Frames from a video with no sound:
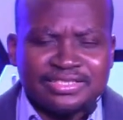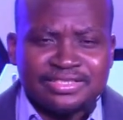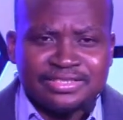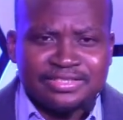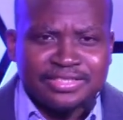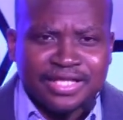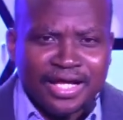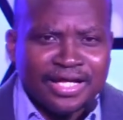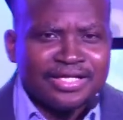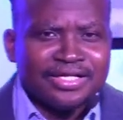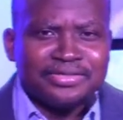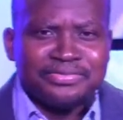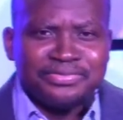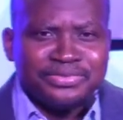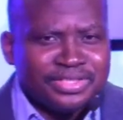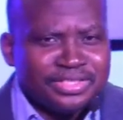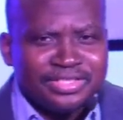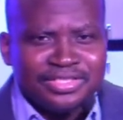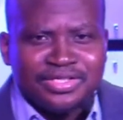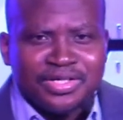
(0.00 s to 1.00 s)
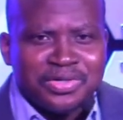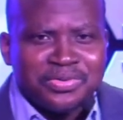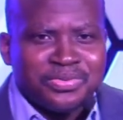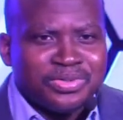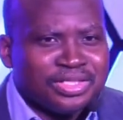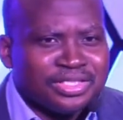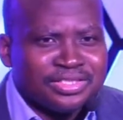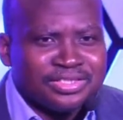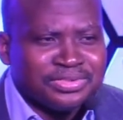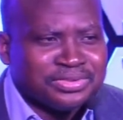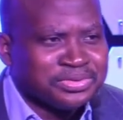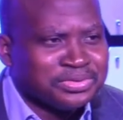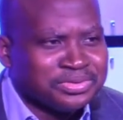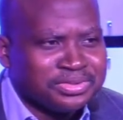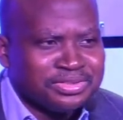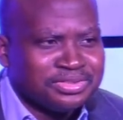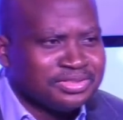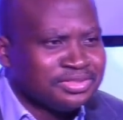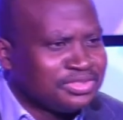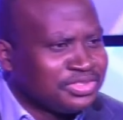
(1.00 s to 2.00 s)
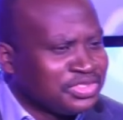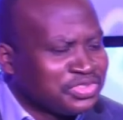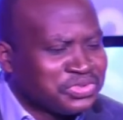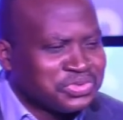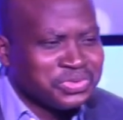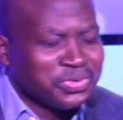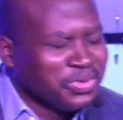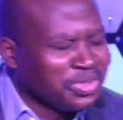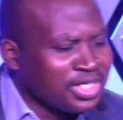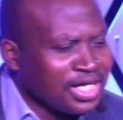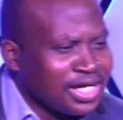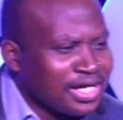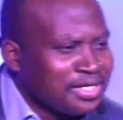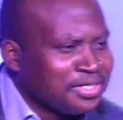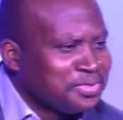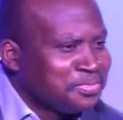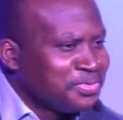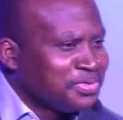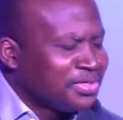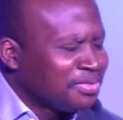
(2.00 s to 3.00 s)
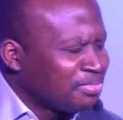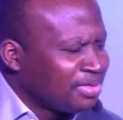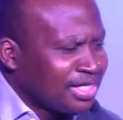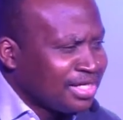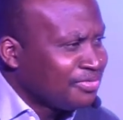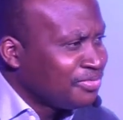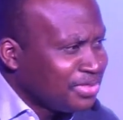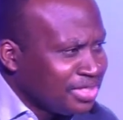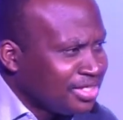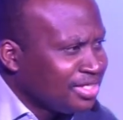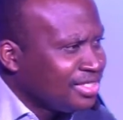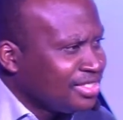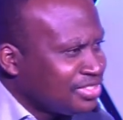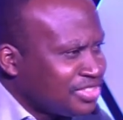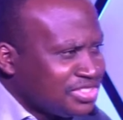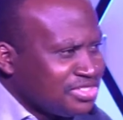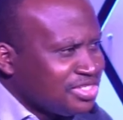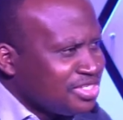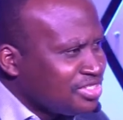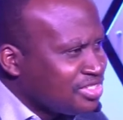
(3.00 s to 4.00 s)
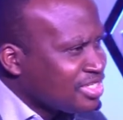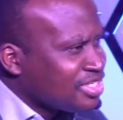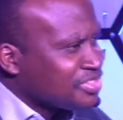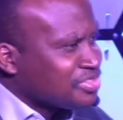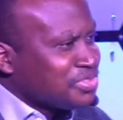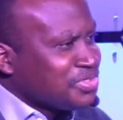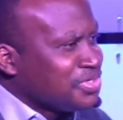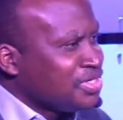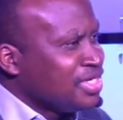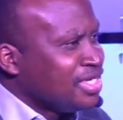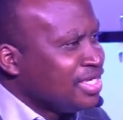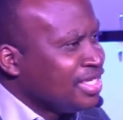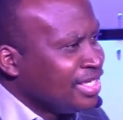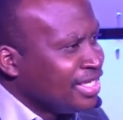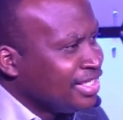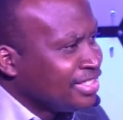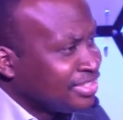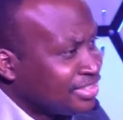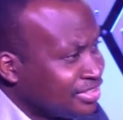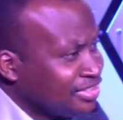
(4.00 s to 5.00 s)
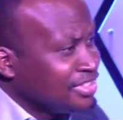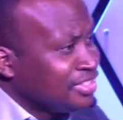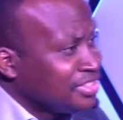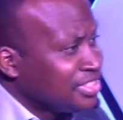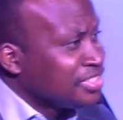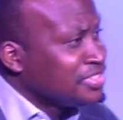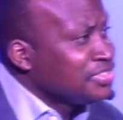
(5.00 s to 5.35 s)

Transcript: He started really not wanting to drink soda anymore. I'm like, really, teenagers? No, a teenager